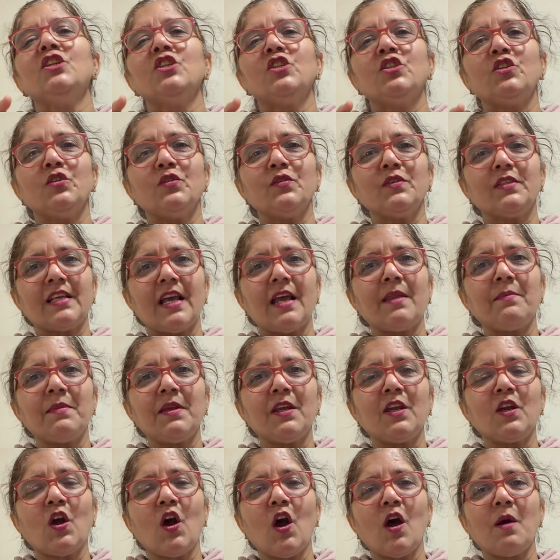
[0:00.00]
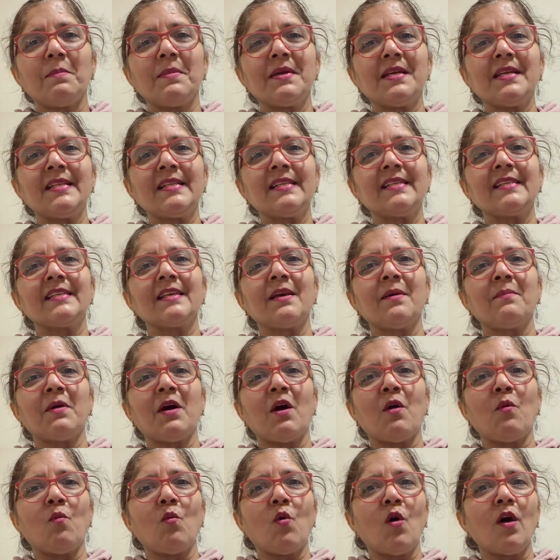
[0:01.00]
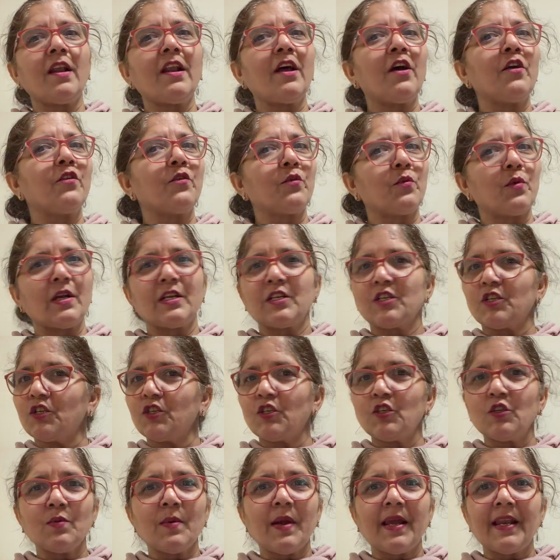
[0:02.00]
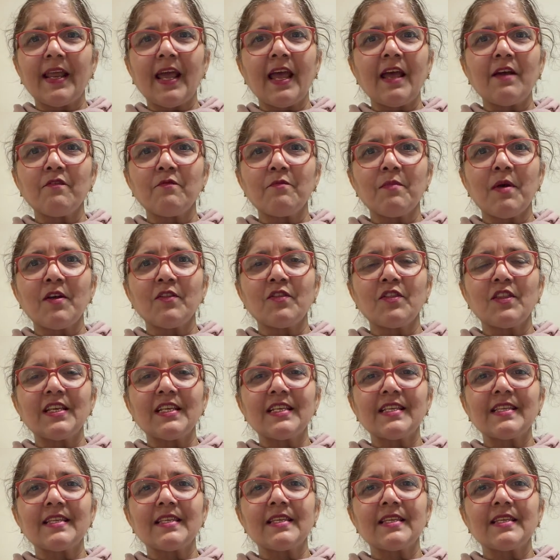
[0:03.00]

Do send me comments about what other questions you might have about this